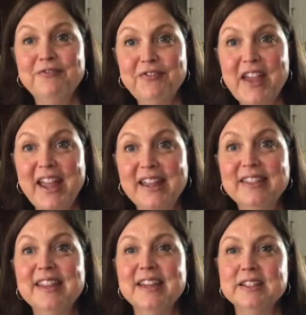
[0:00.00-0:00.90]

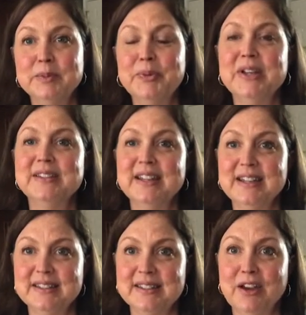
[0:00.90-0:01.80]
Faith expressing
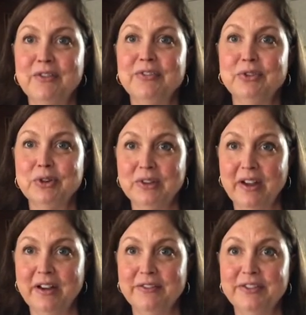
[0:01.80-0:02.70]
itself through
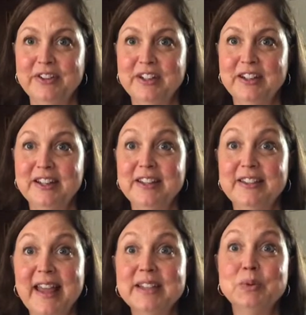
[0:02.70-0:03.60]
love.
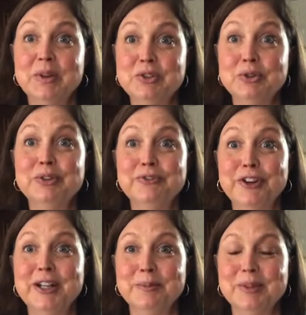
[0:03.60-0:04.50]
That's what true
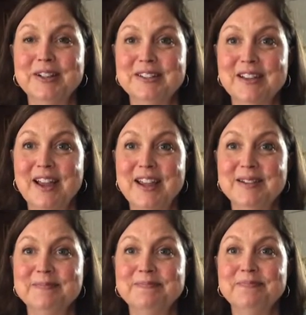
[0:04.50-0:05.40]
freedom looks like.
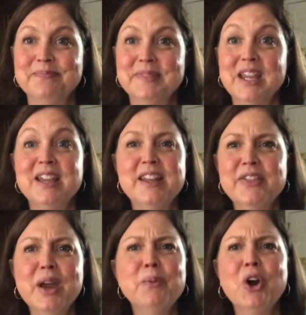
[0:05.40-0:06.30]
Now,
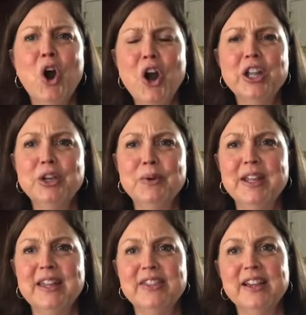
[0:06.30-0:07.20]
they were
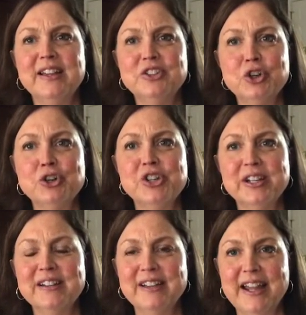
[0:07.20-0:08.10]
arguing in the church in
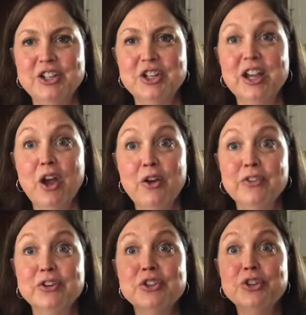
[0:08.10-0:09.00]
Galatia
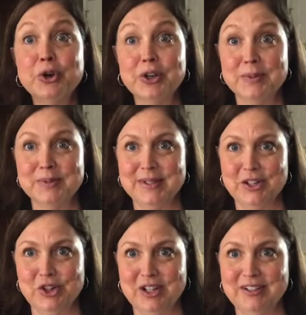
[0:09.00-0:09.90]
over
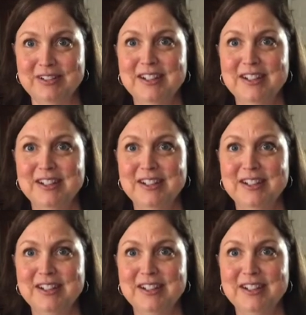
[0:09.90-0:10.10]
circumcision.